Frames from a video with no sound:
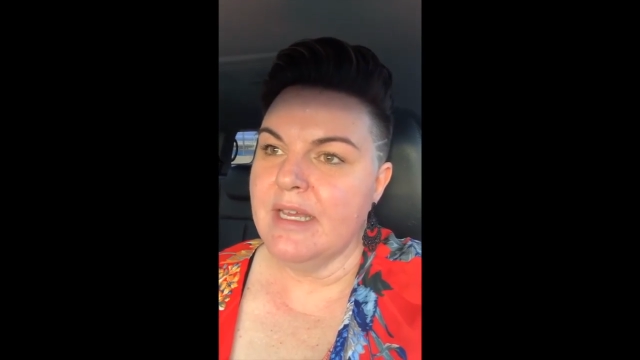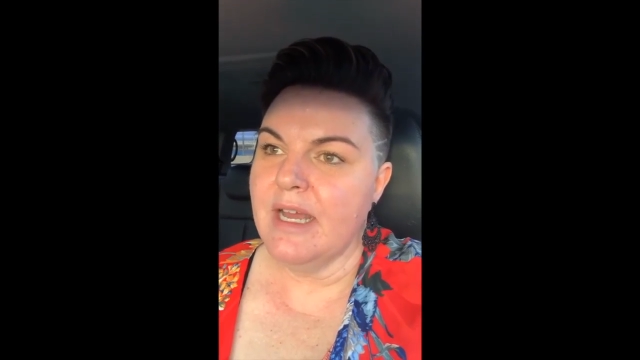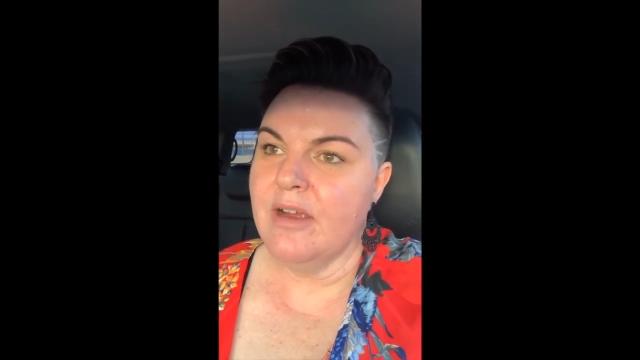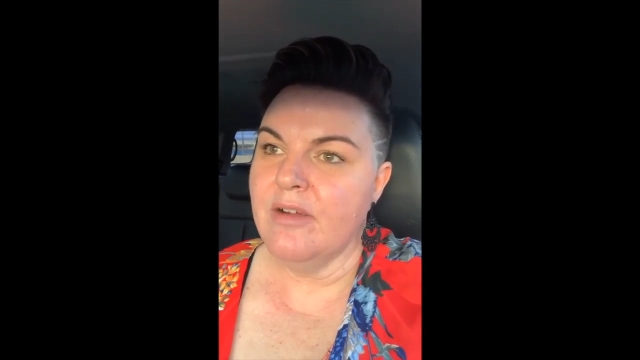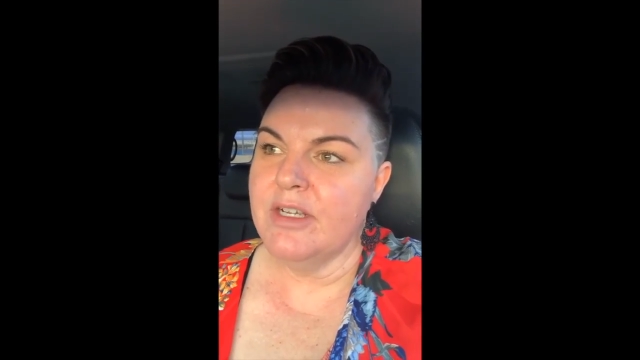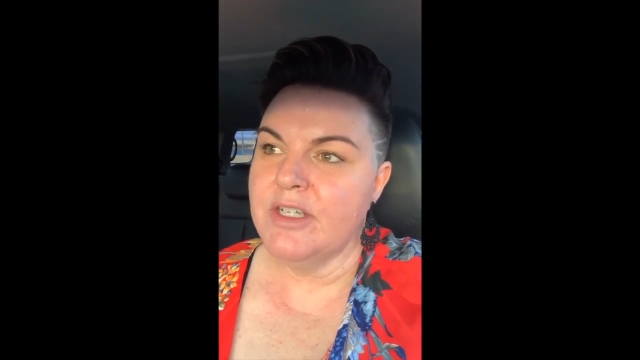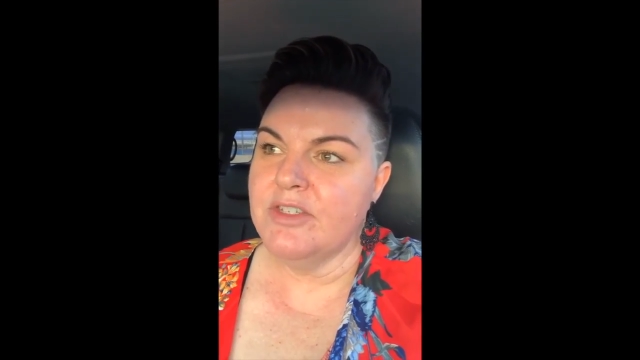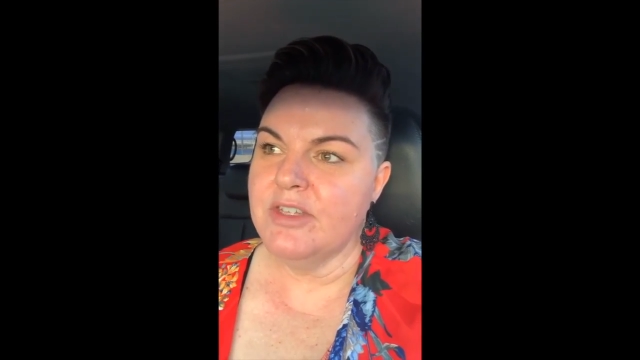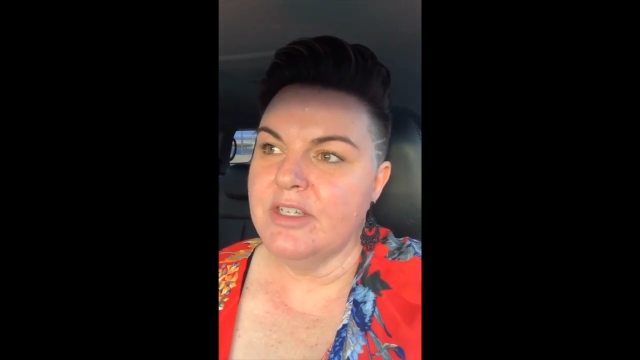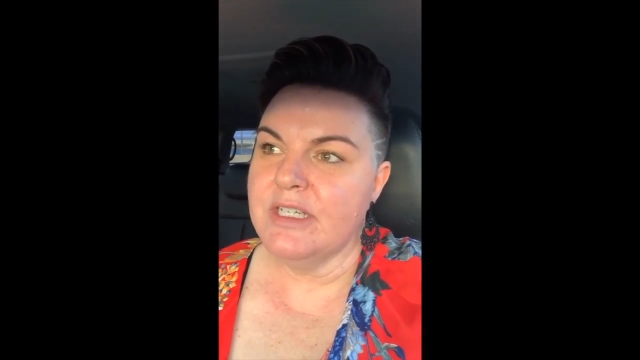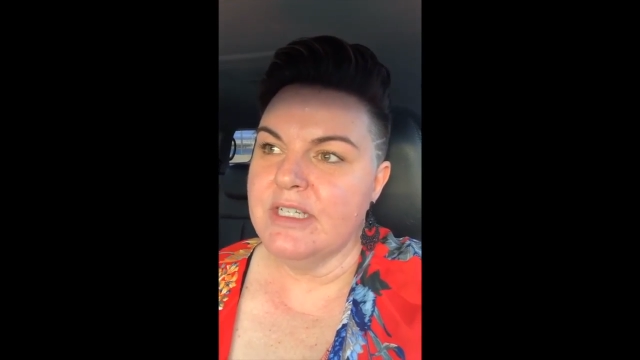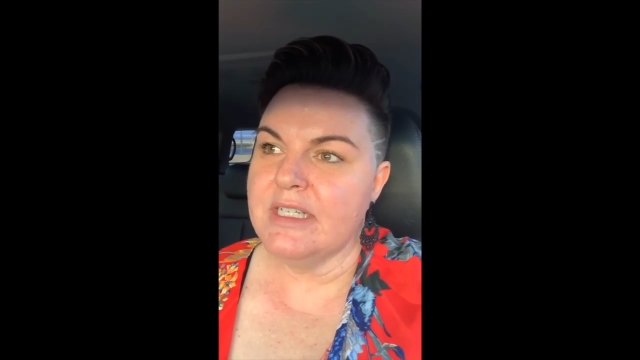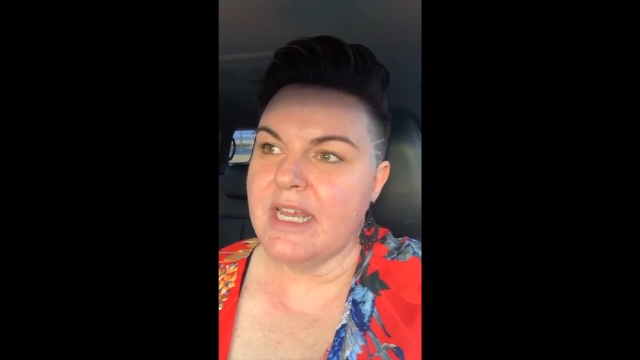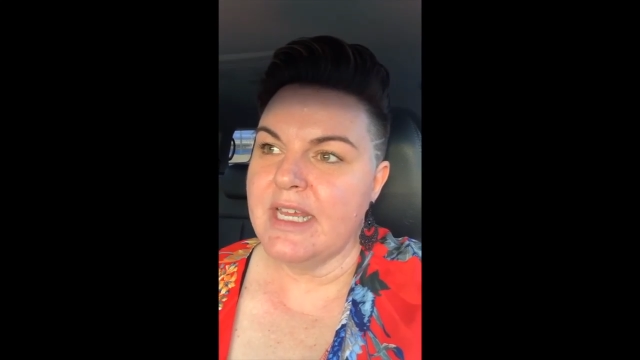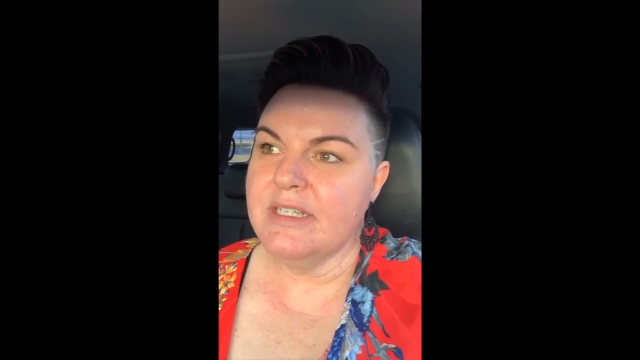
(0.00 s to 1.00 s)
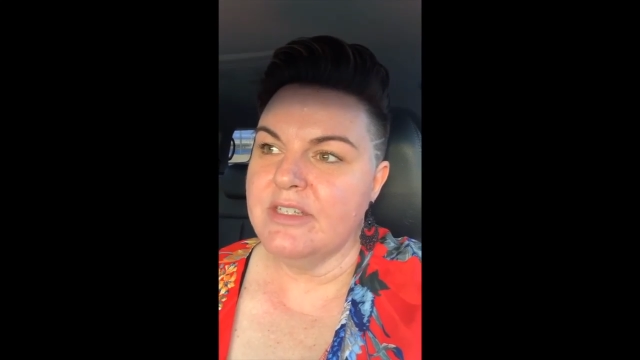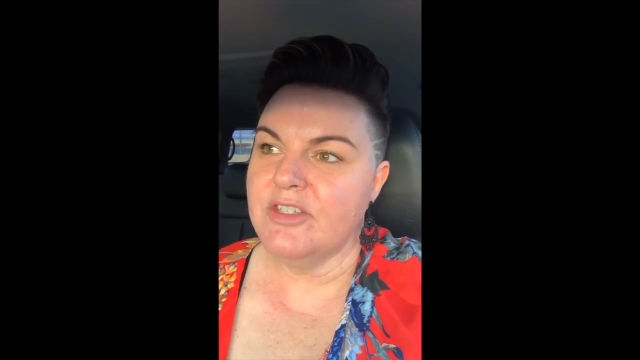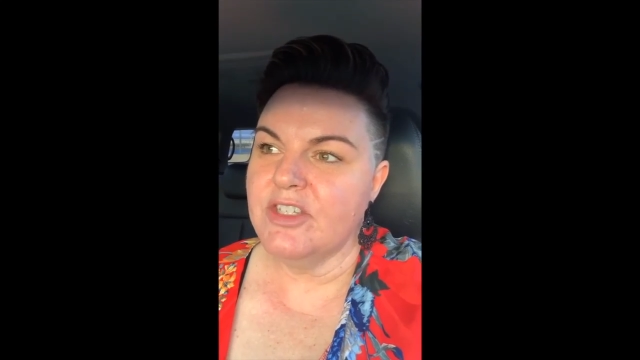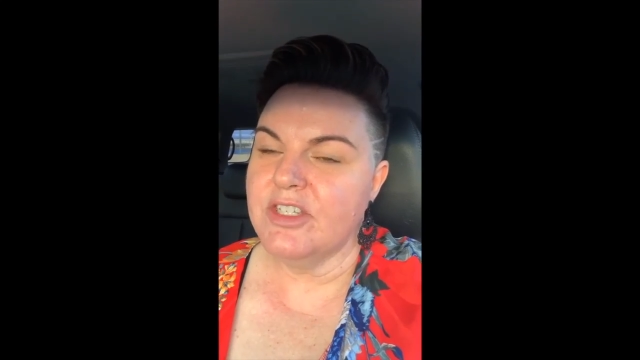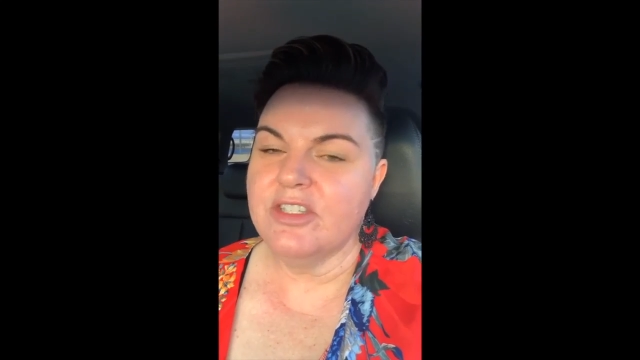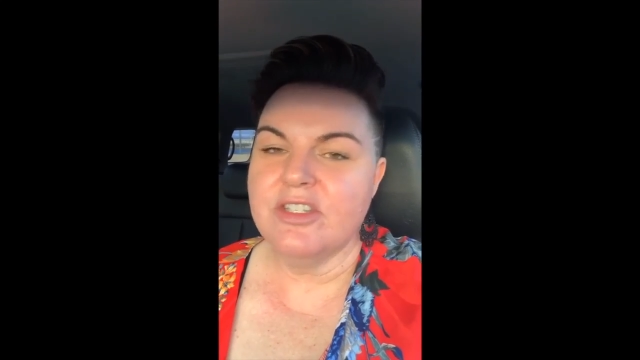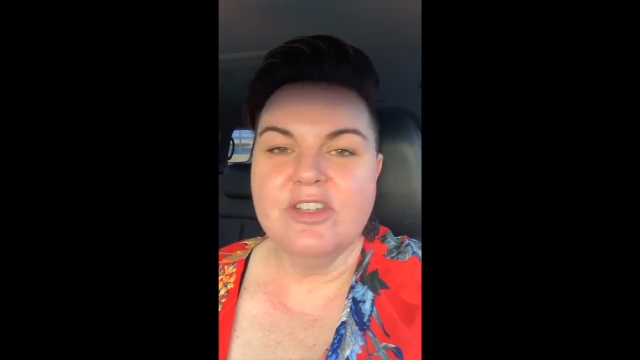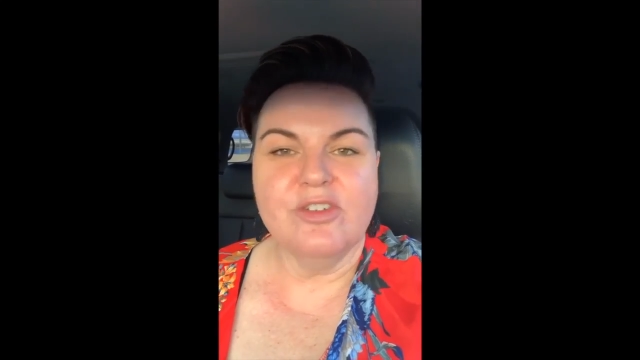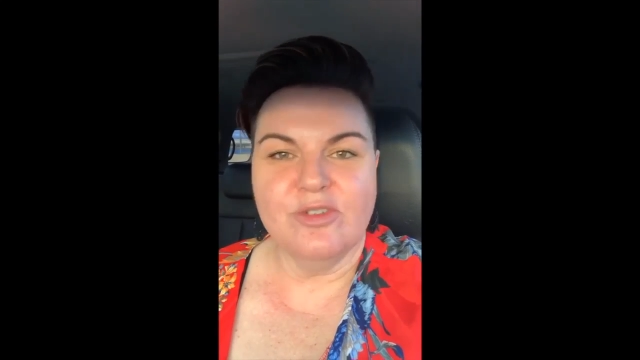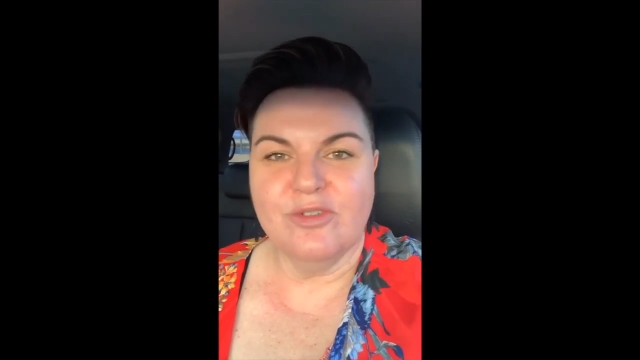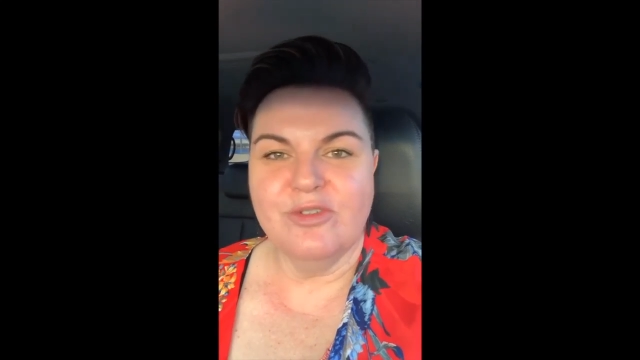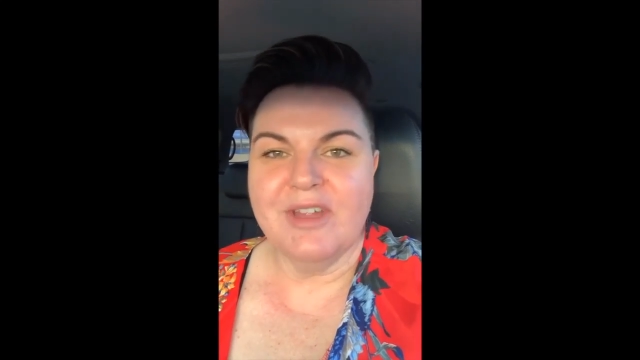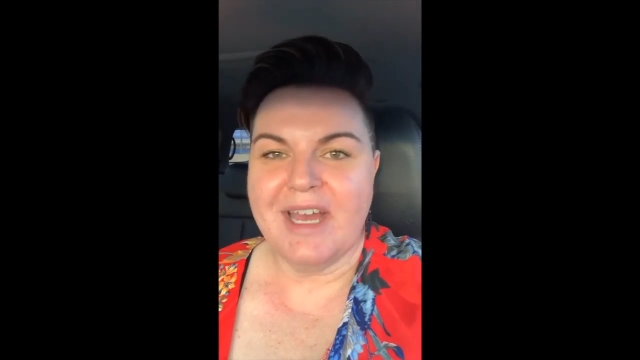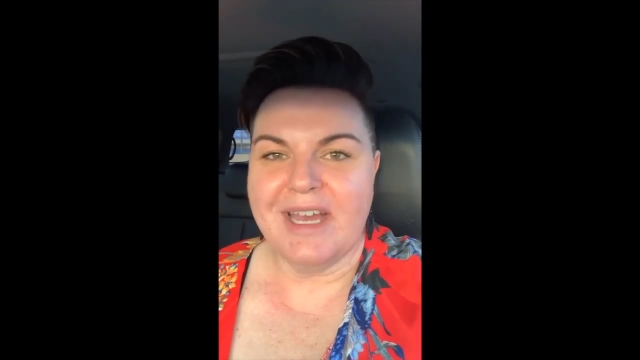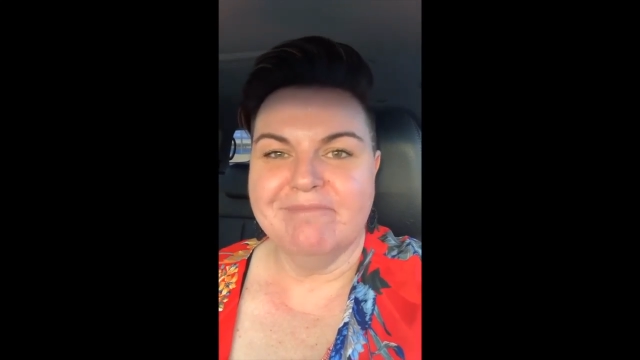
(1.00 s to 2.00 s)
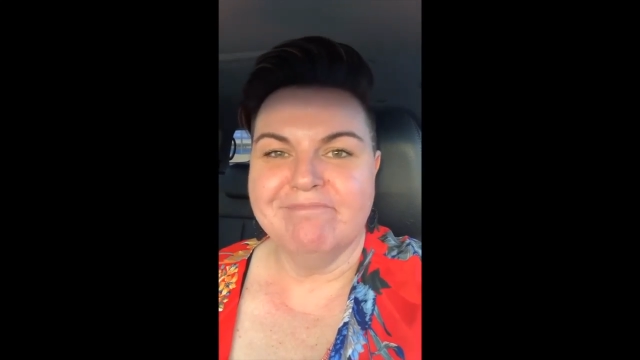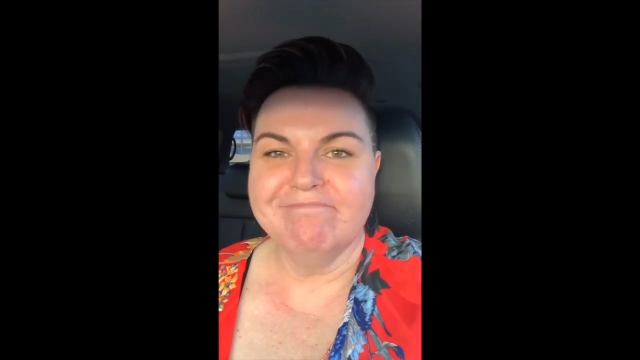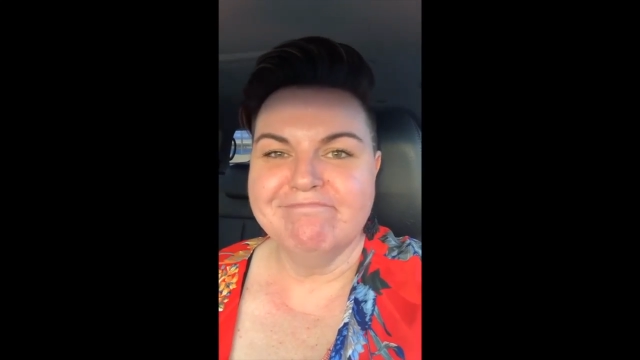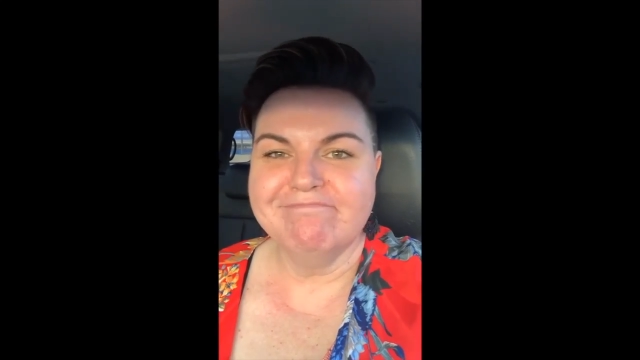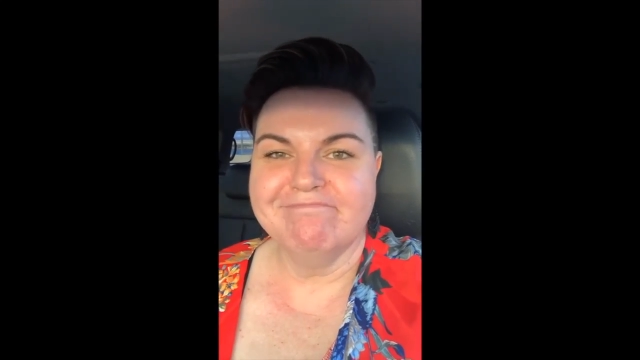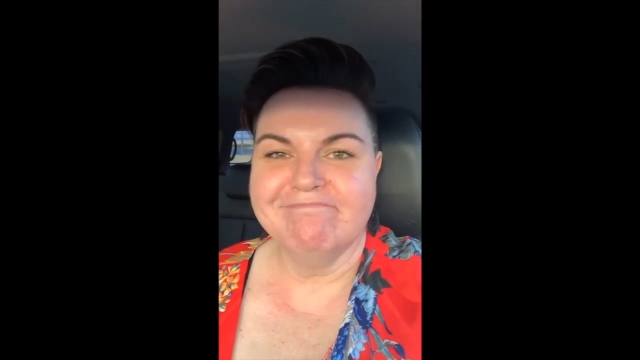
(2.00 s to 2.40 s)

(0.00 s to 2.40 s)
the courage that it takes just to do that.